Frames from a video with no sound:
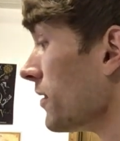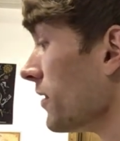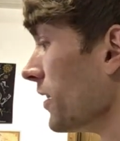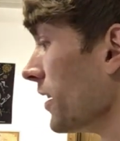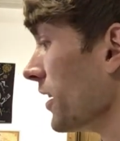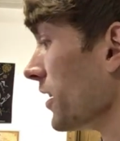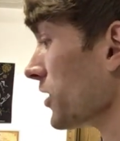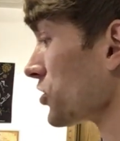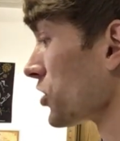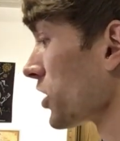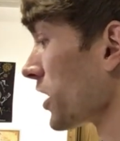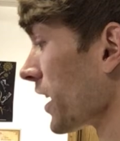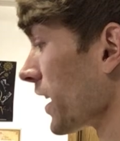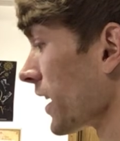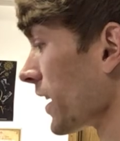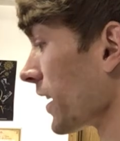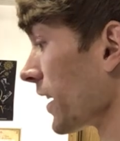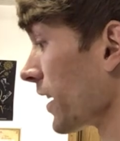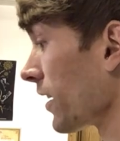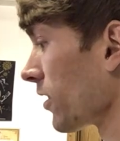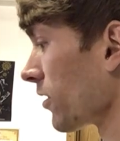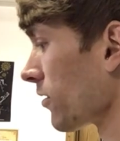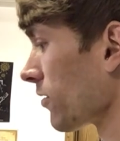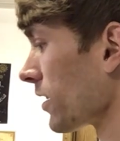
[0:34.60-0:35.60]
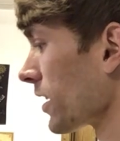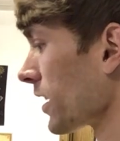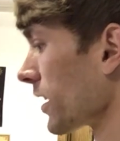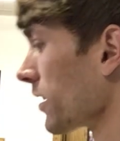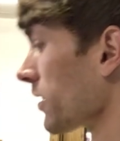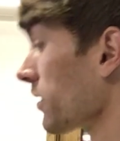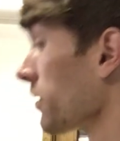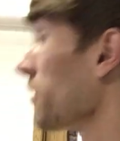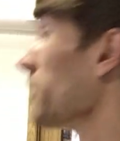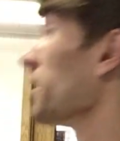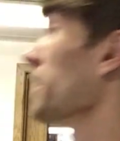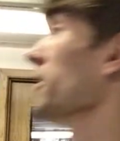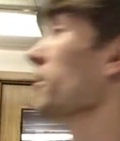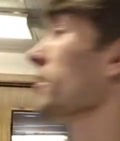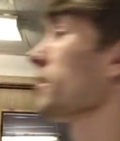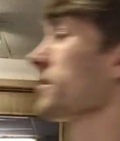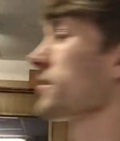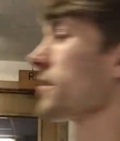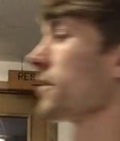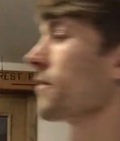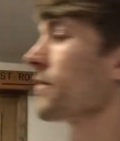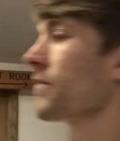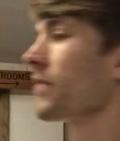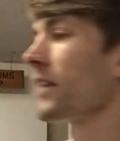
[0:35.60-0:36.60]
I should have had it out already. Here it
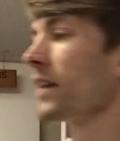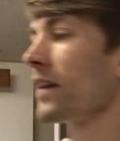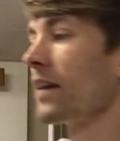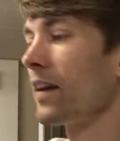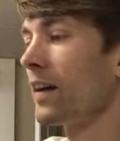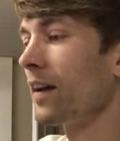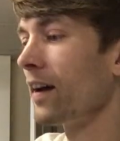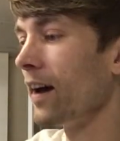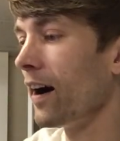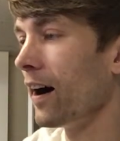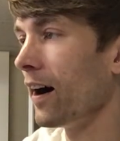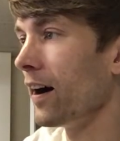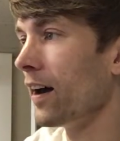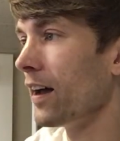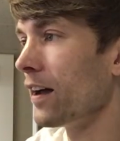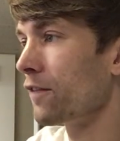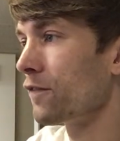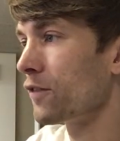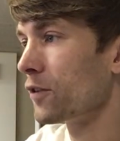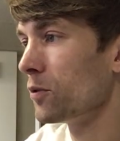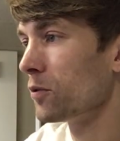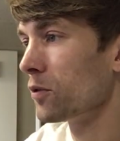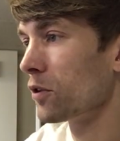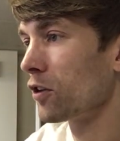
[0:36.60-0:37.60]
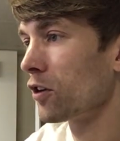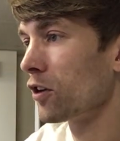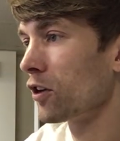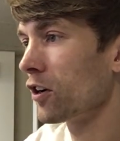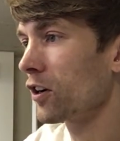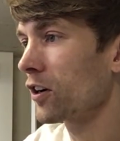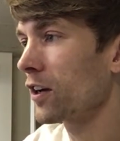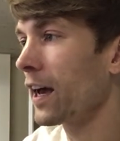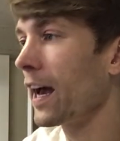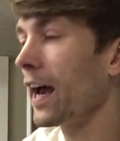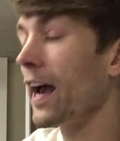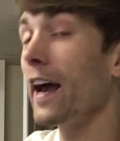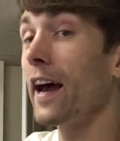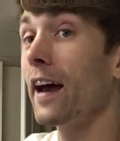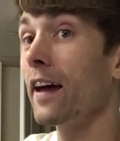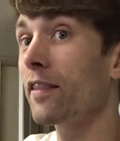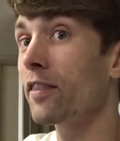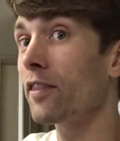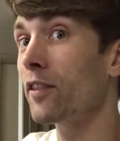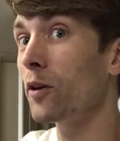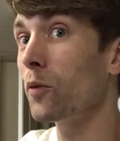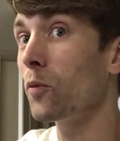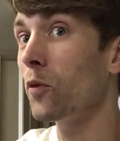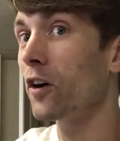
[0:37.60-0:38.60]
is. If you look
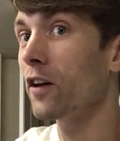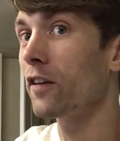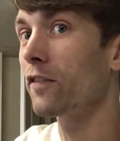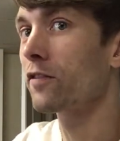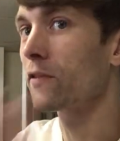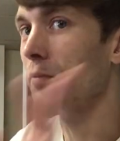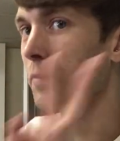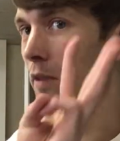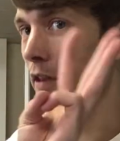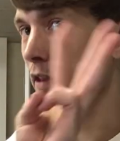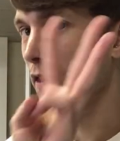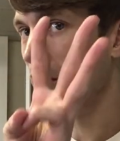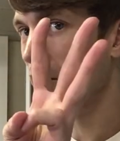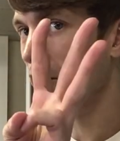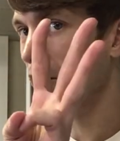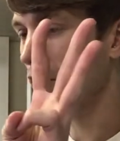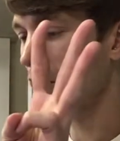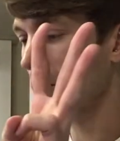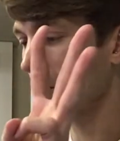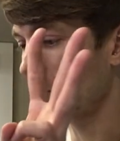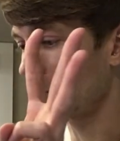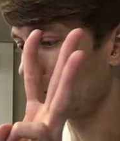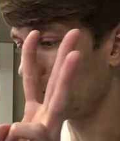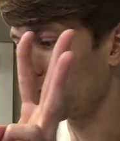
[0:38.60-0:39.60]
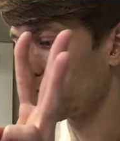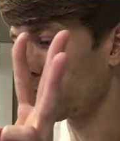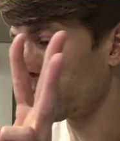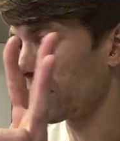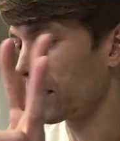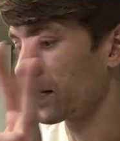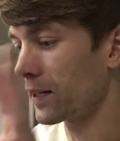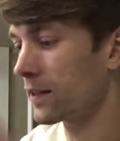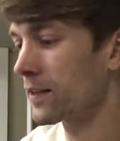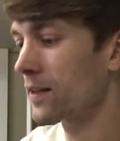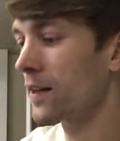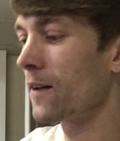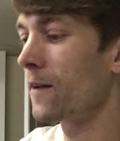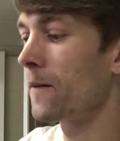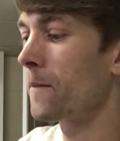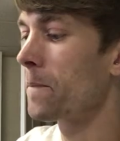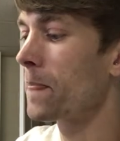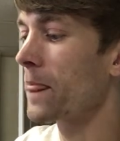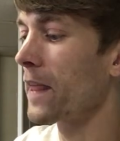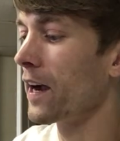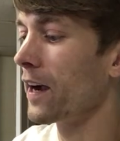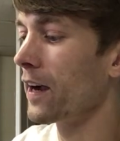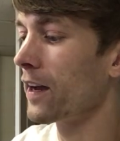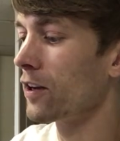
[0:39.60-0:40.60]
at the one from the third movement,
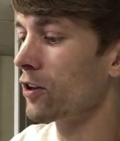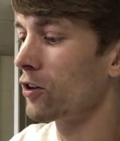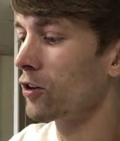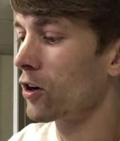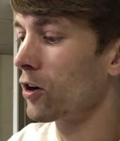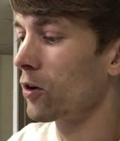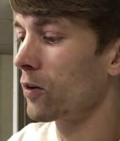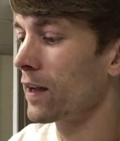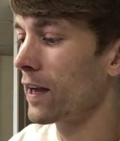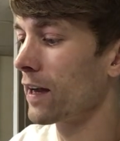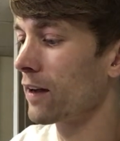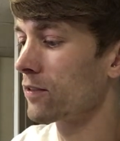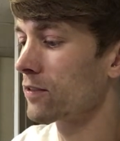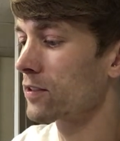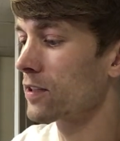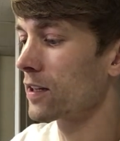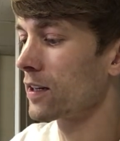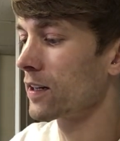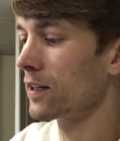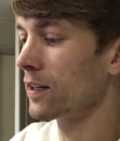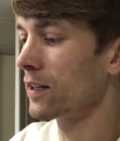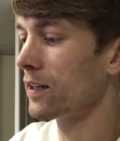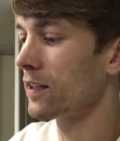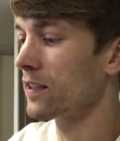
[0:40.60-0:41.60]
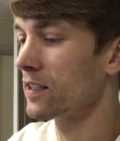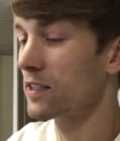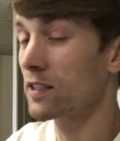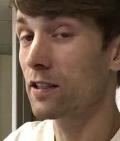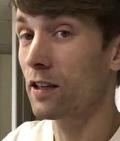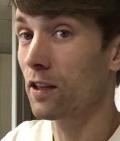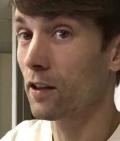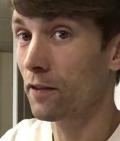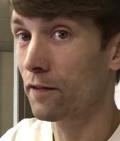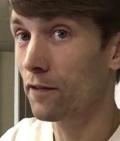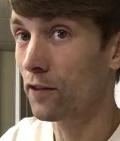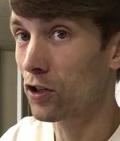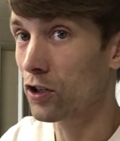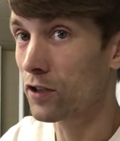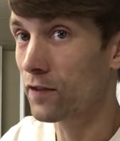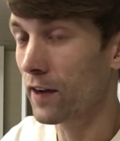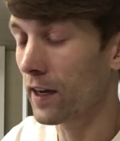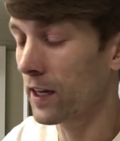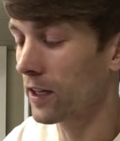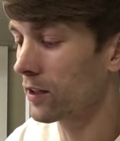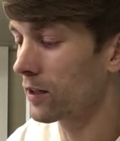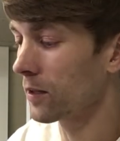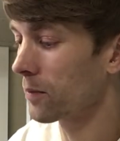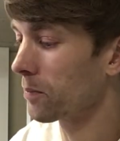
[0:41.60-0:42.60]
and you go down to, this is on the first
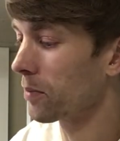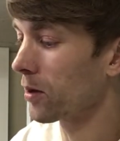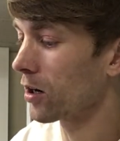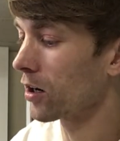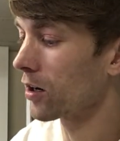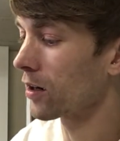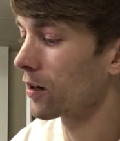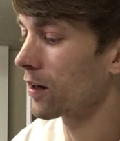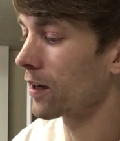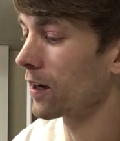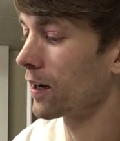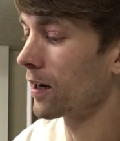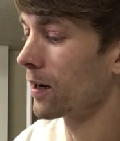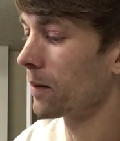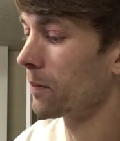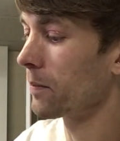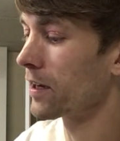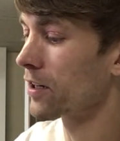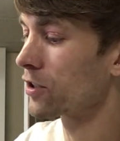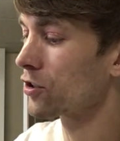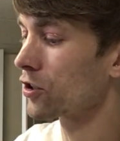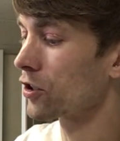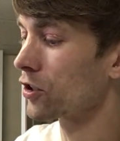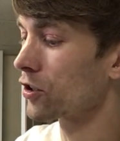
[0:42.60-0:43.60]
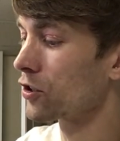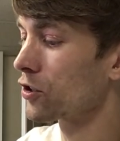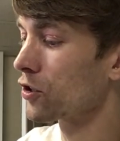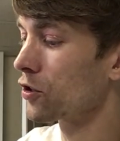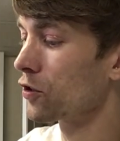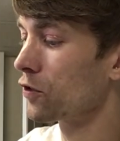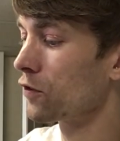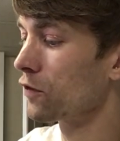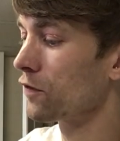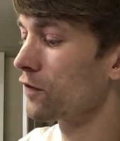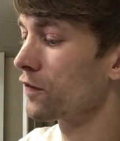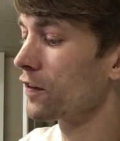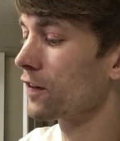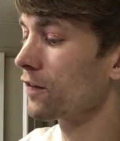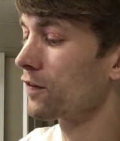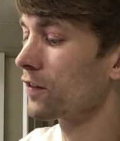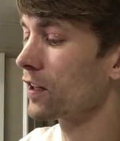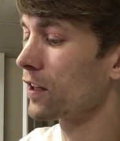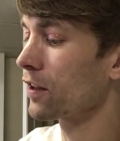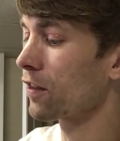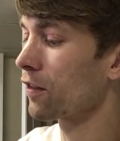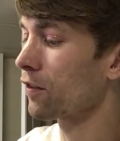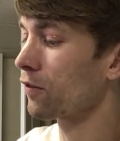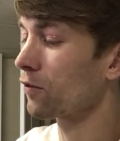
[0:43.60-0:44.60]
violin part, measure
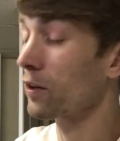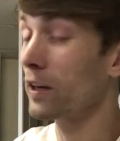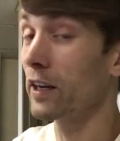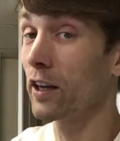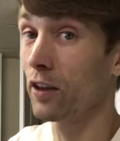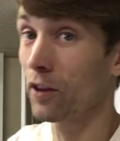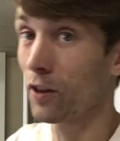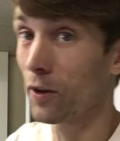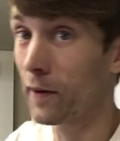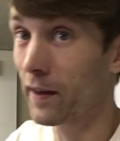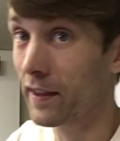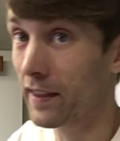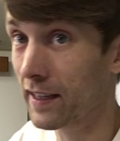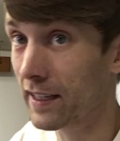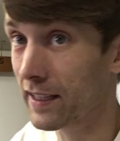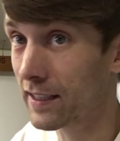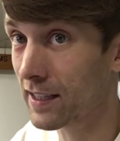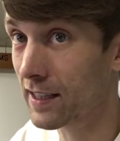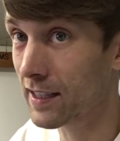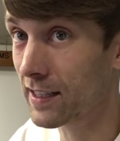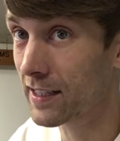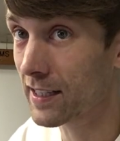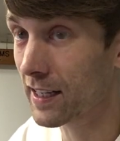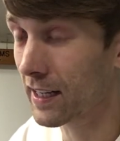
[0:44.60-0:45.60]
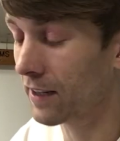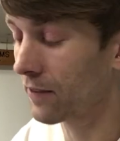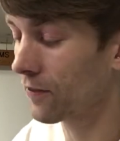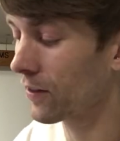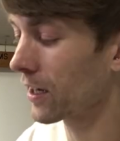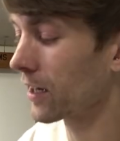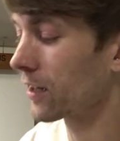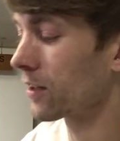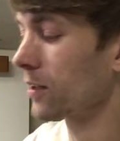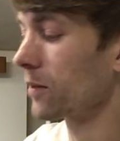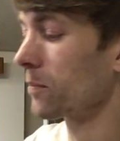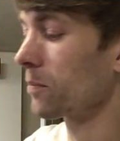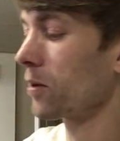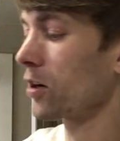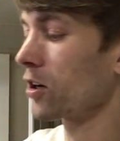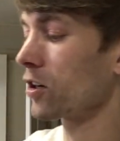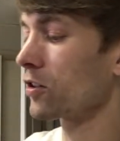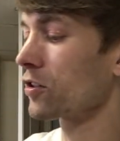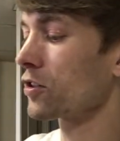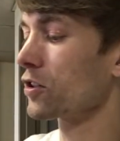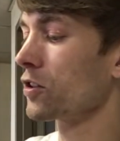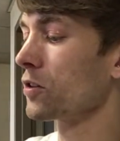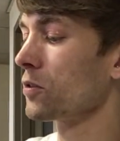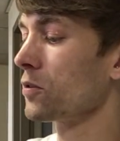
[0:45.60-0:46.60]
253, although I think it's from the second violin
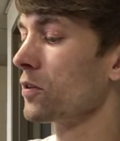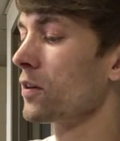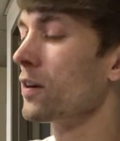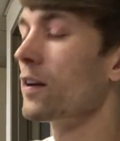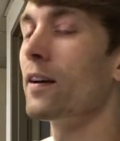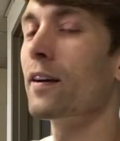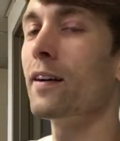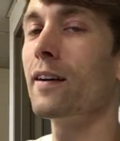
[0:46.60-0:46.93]
part too.